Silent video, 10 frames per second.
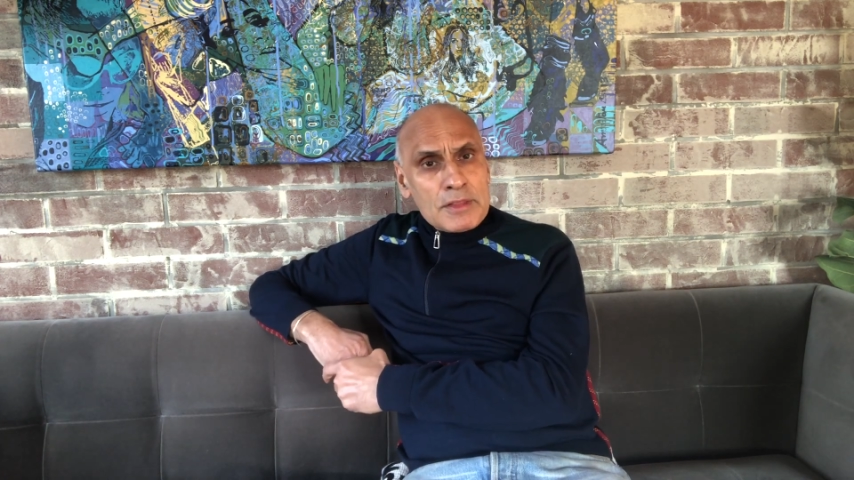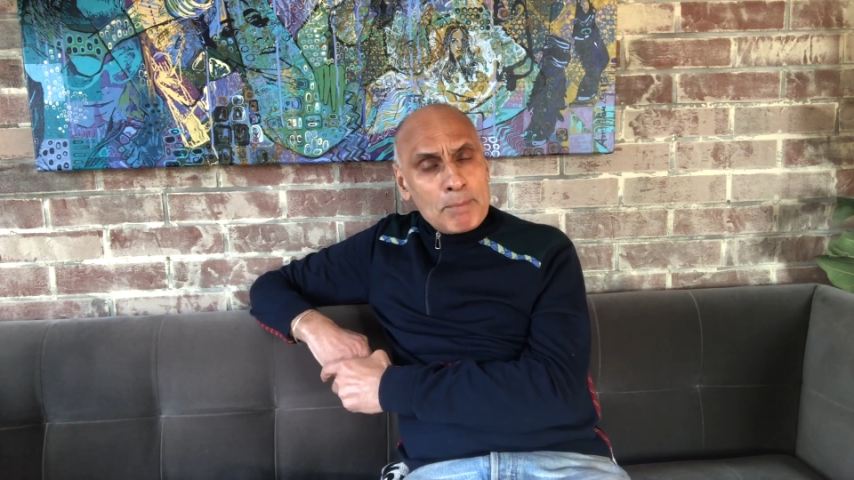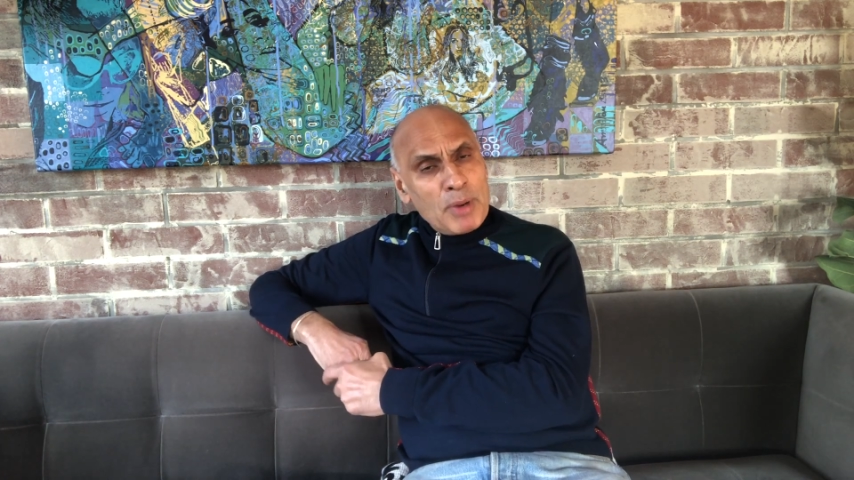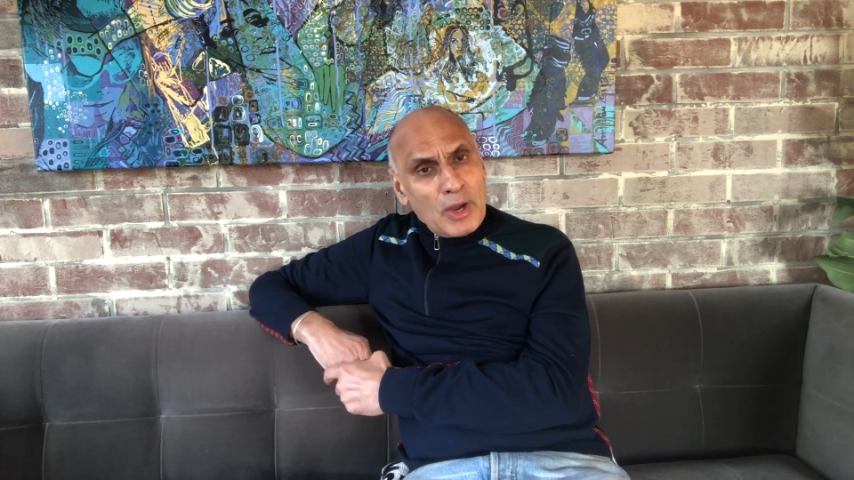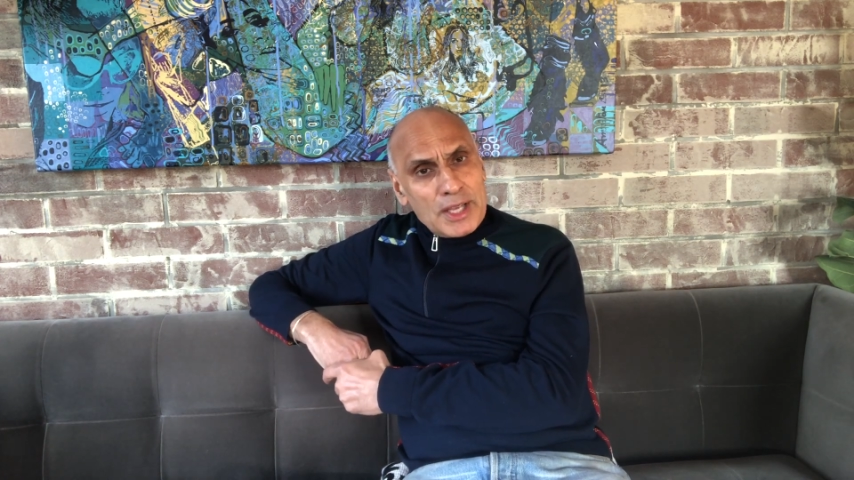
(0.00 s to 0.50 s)

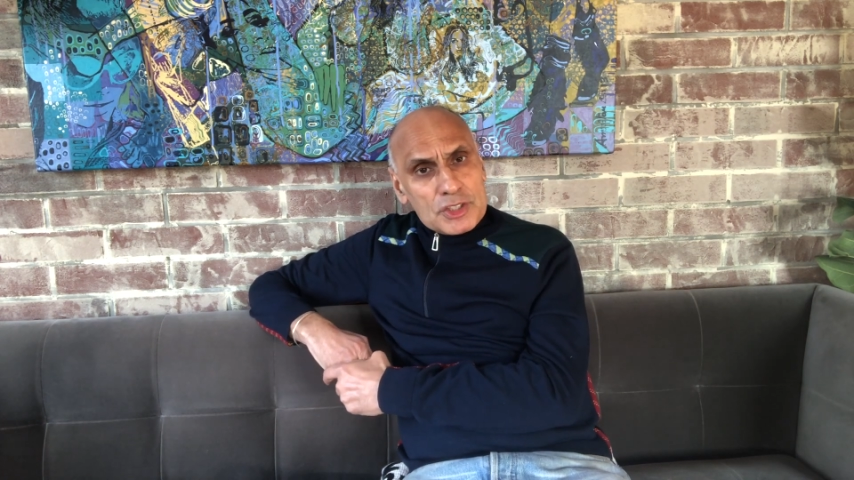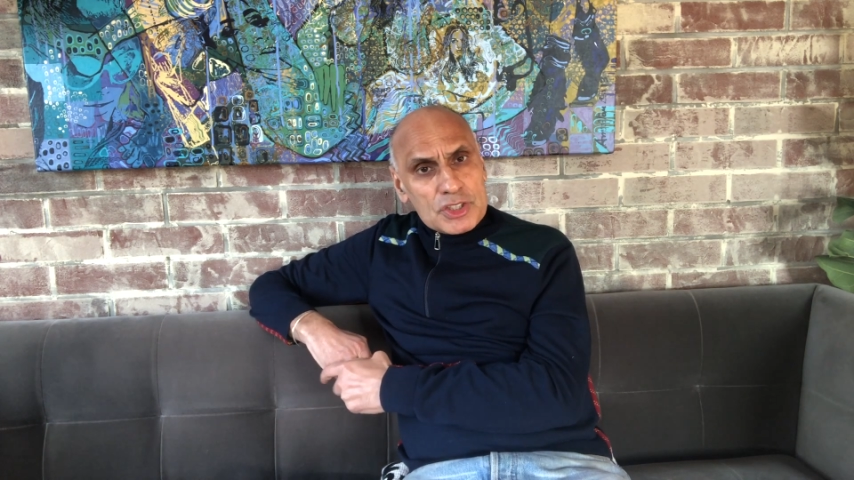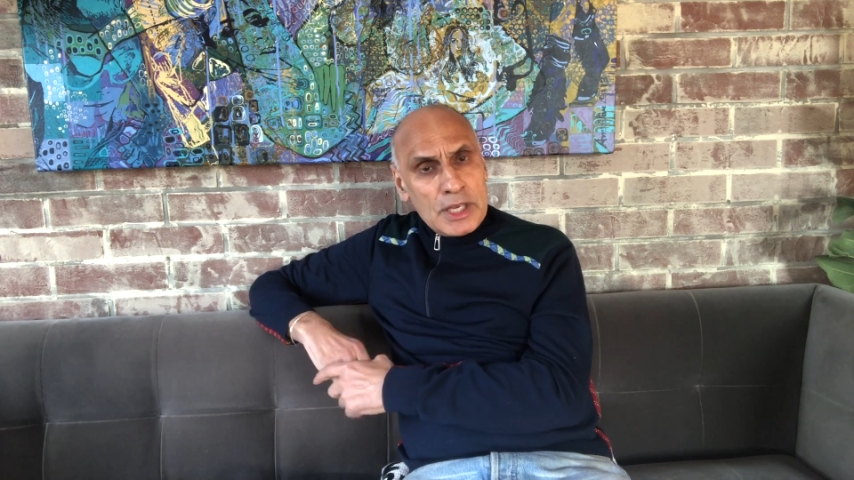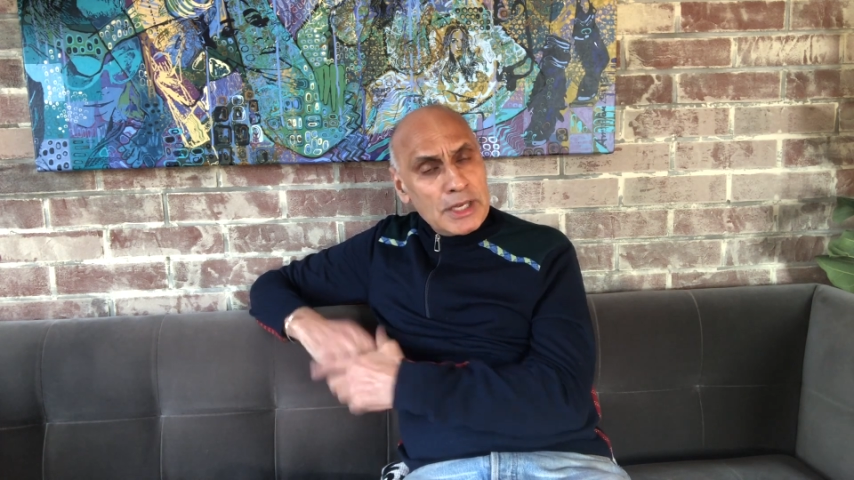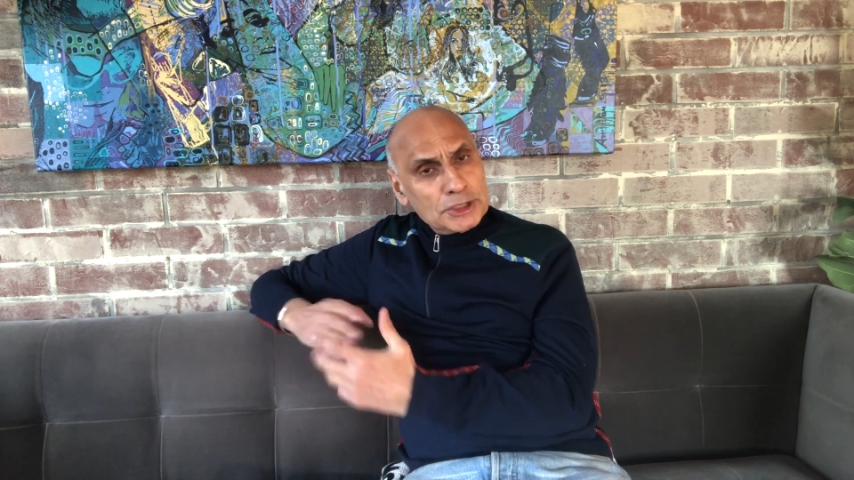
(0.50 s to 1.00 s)
that
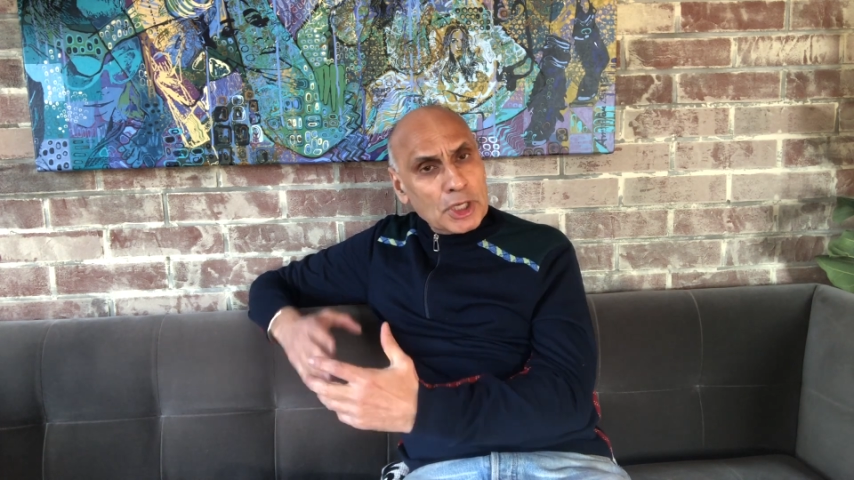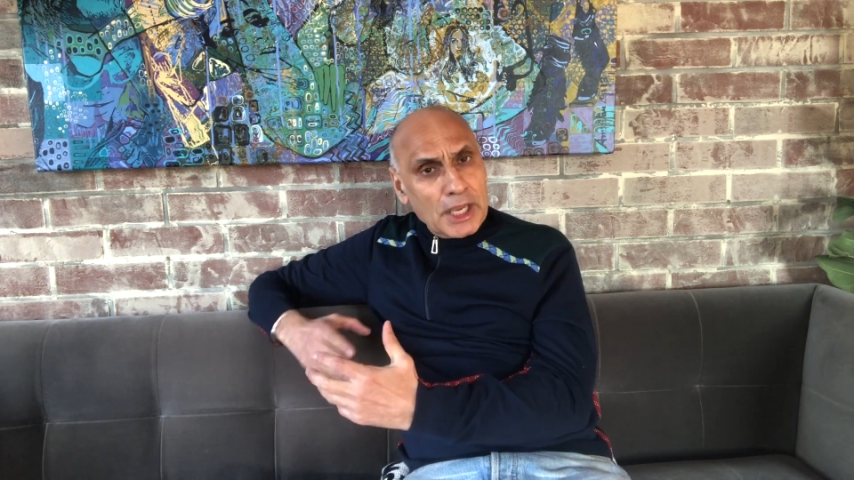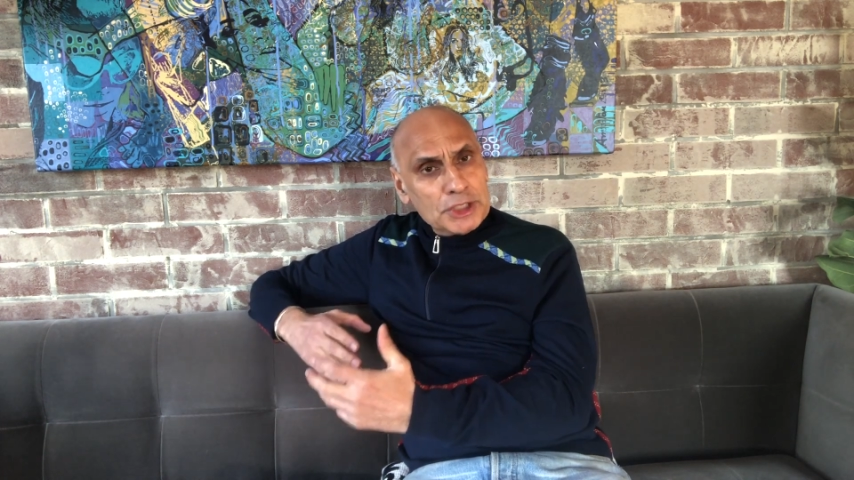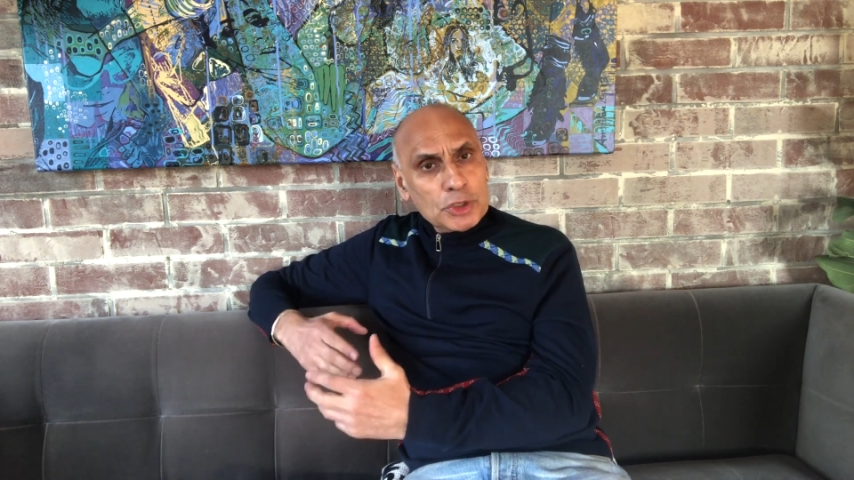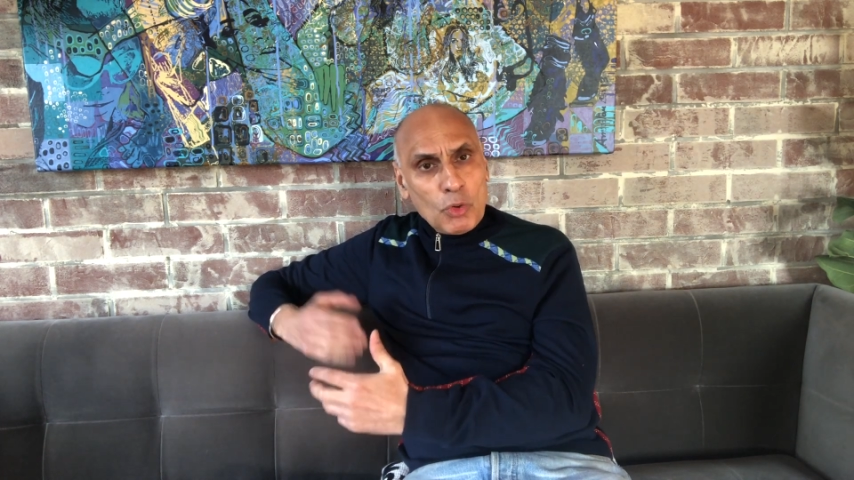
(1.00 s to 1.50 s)
bias in
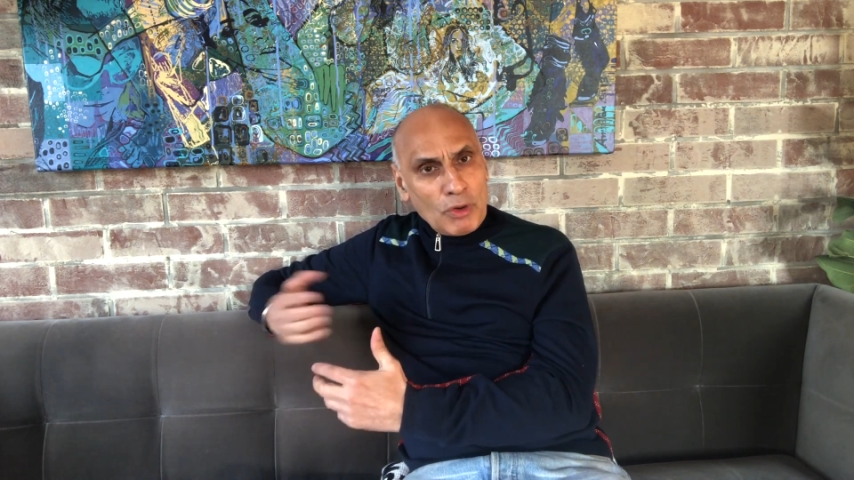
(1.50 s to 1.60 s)
education